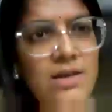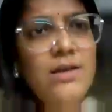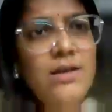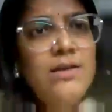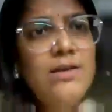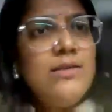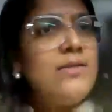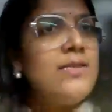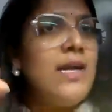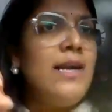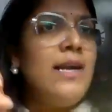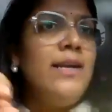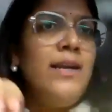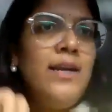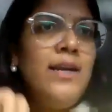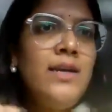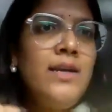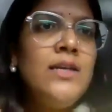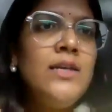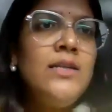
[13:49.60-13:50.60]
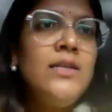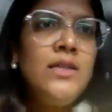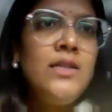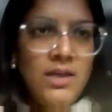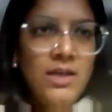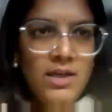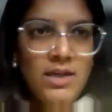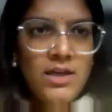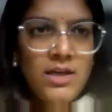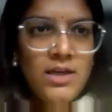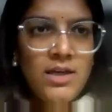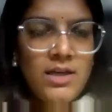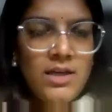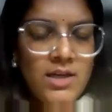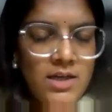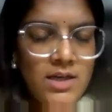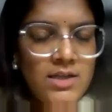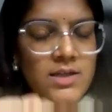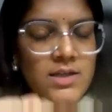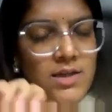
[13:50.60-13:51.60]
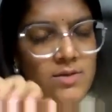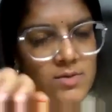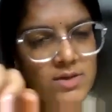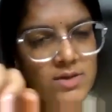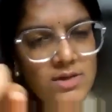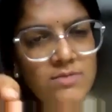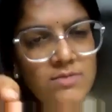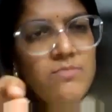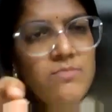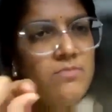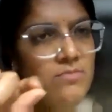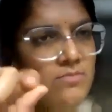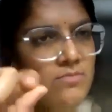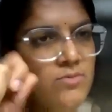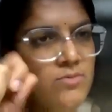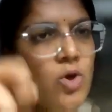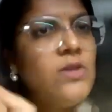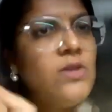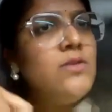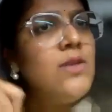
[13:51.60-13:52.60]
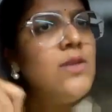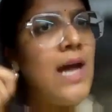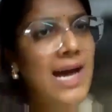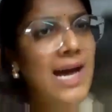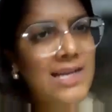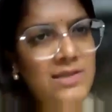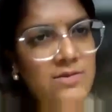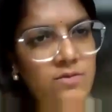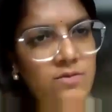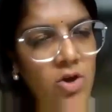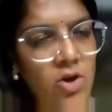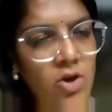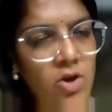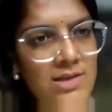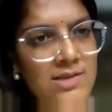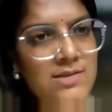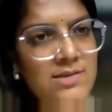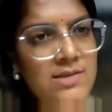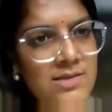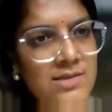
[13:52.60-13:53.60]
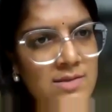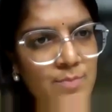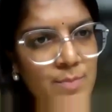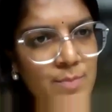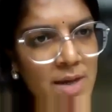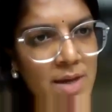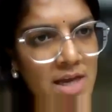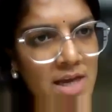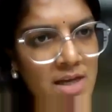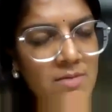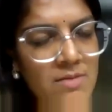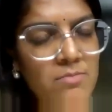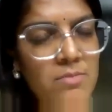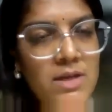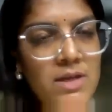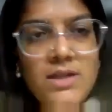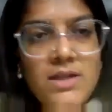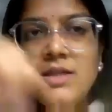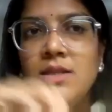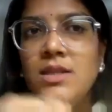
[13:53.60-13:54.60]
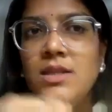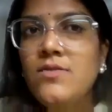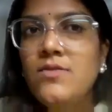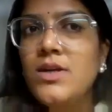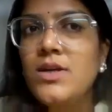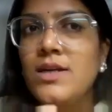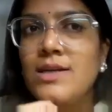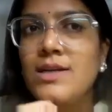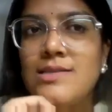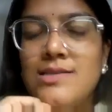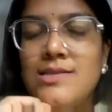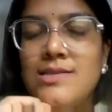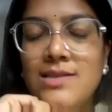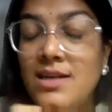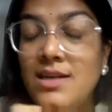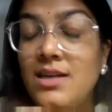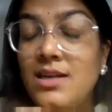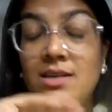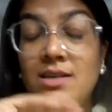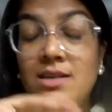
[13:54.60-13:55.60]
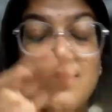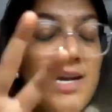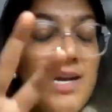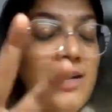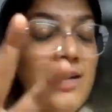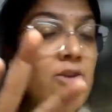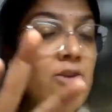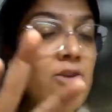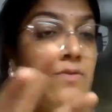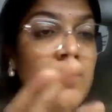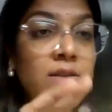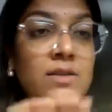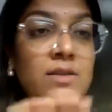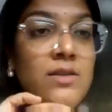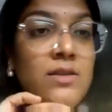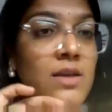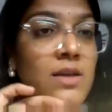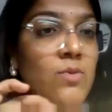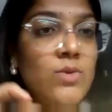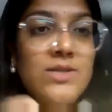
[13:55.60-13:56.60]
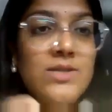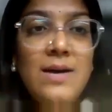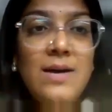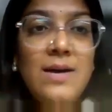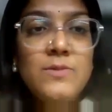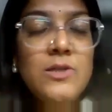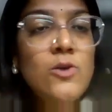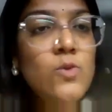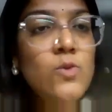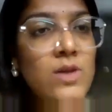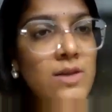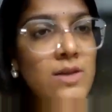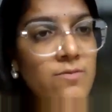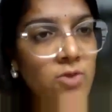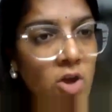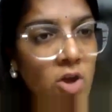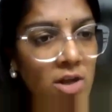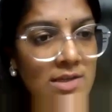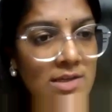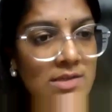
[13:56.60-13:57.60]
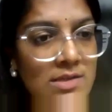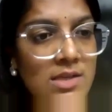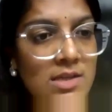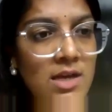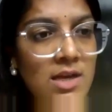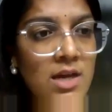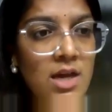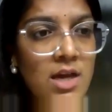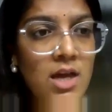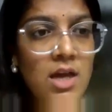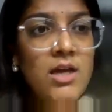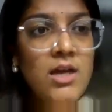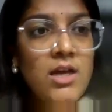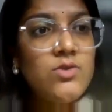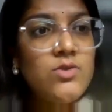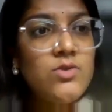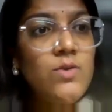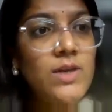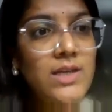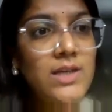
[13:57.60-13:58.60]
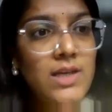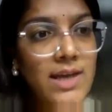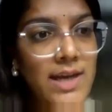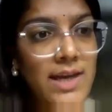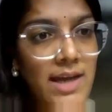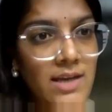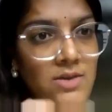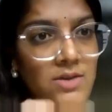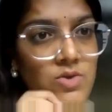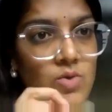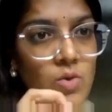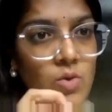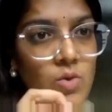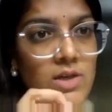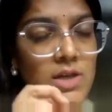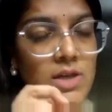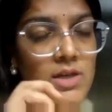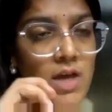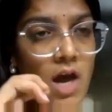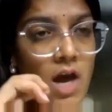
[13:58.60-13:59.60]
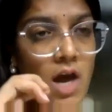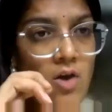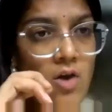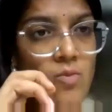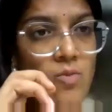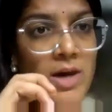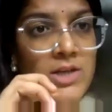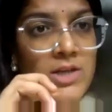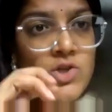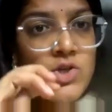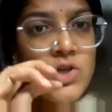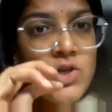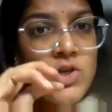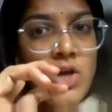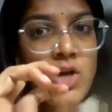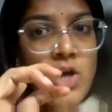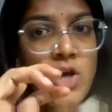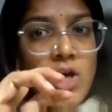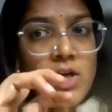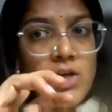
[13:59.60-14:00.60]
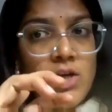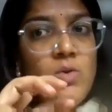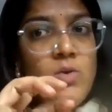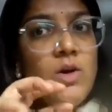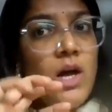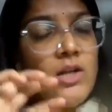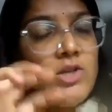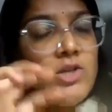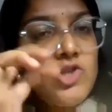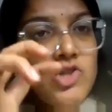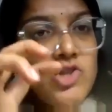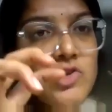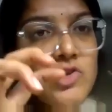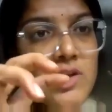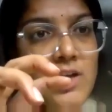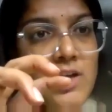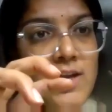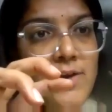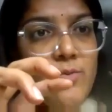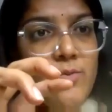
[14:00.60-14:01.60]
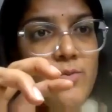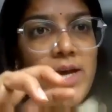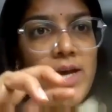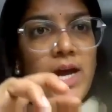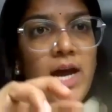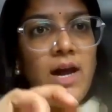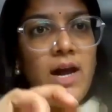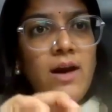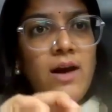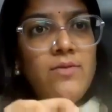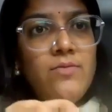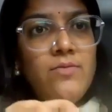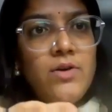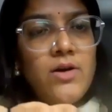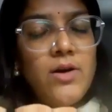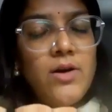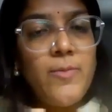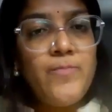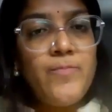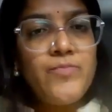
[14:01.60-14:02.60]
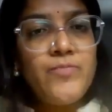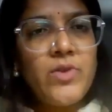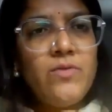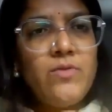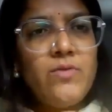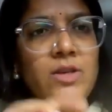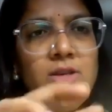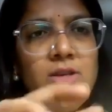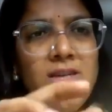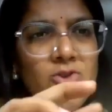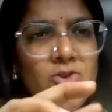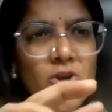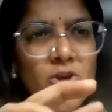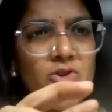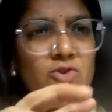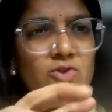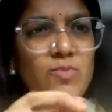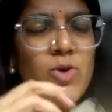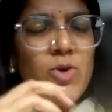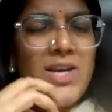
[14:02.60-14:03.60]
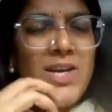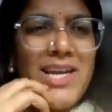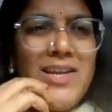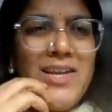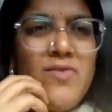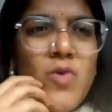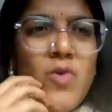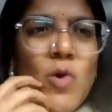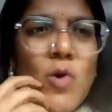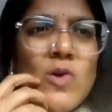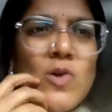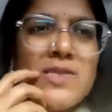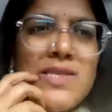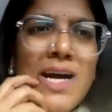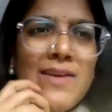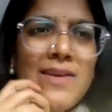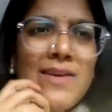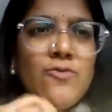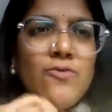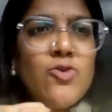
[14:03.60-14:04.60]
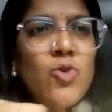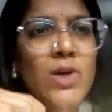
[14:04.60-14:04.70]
in understanding Hindi. They were not as flawless in speaking, but then their understanding of Hindi was absolutely flawless. So it again told that how much, culturally we need not to put any force that if